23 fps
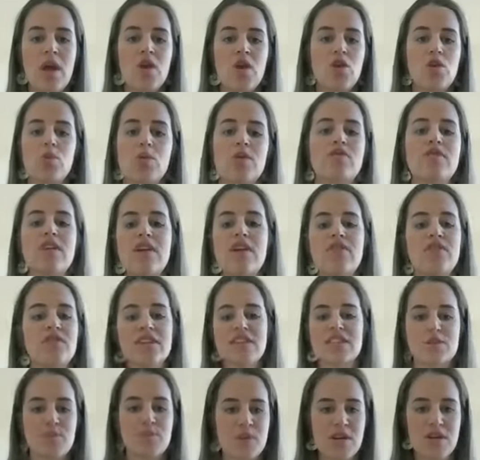you would have never
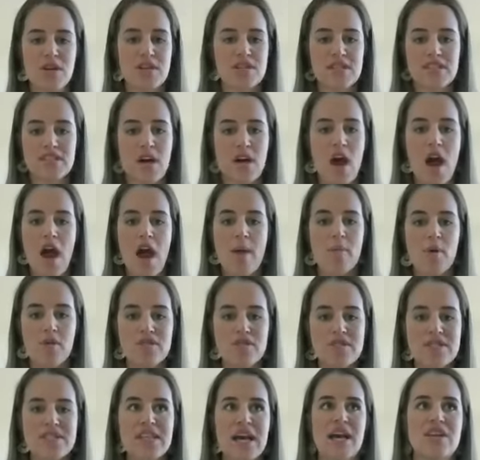experienced a time of
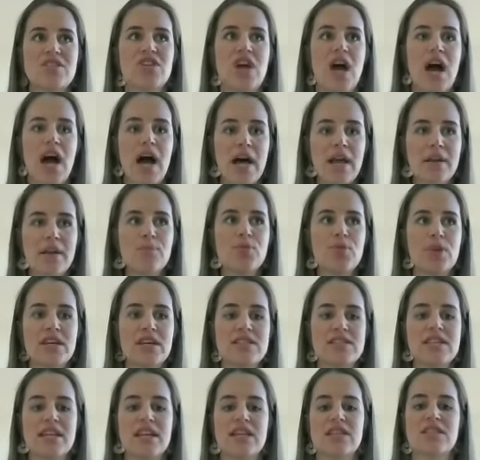such
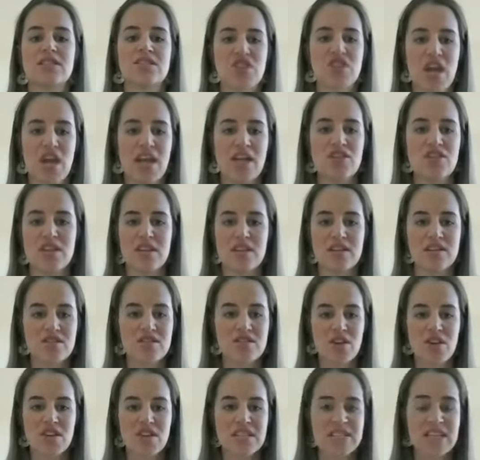unprecedented change and
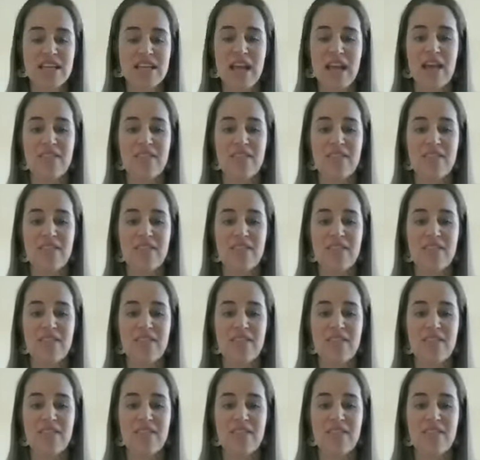uncertainty.